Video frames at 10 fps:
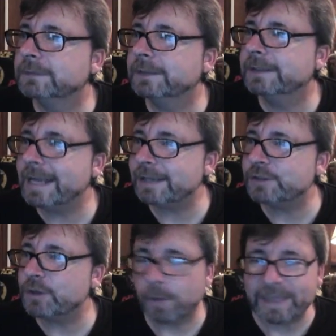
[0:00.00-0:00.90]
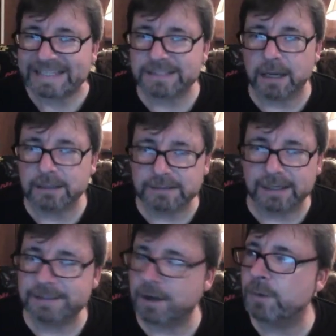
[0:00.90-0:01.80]
Yes, you. Oh, that's not
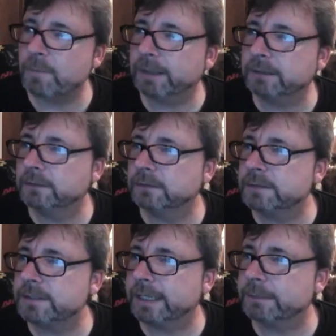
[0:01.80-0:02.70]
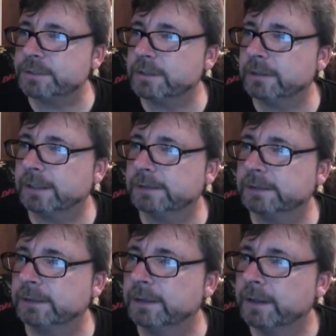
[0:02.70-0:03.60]
nice. Oh my goodness, Amster, I
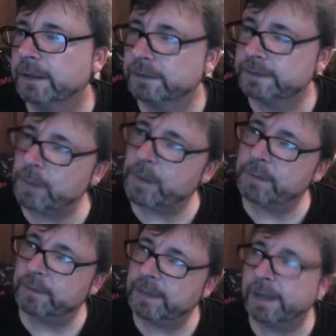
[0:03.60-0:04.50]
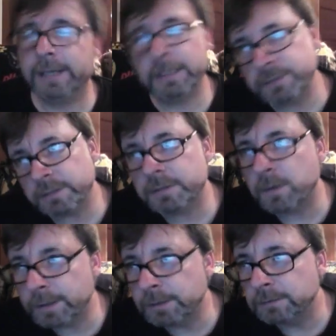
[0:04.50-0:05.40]
tell you. Now wait a minute. Now Amster's
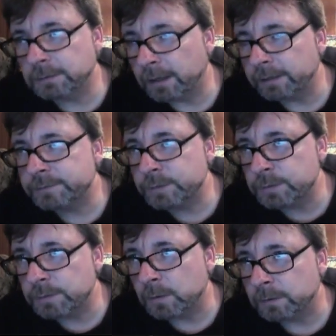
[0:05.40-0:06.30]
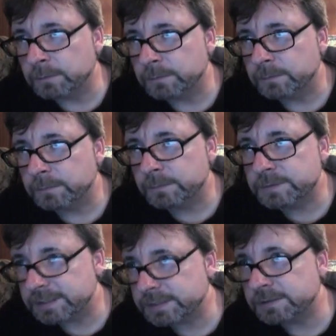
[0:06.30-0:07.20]
going on live too tomorrow,
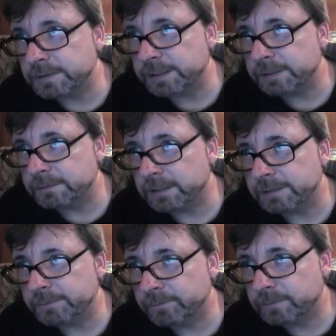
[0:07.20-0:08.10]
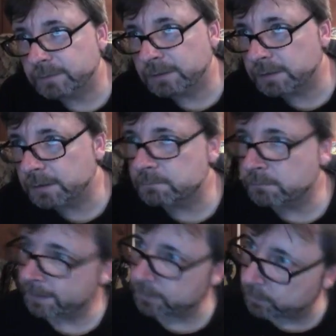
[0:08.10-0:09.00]
6:30, right? And then
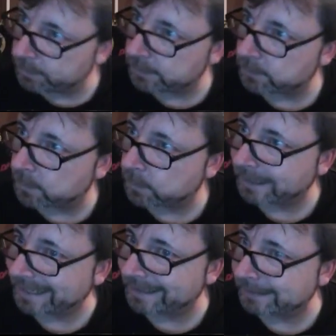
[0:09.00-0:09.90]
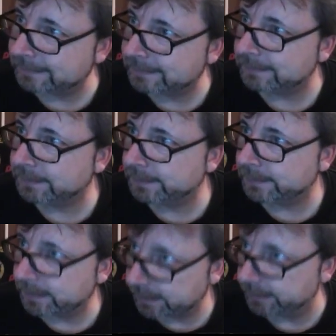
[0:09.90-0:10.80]
Mike will be on at
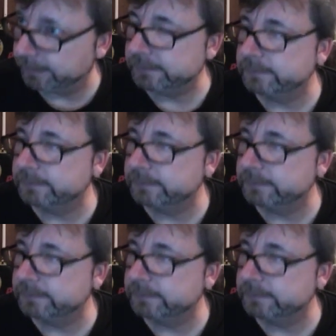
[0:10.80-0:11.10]
8.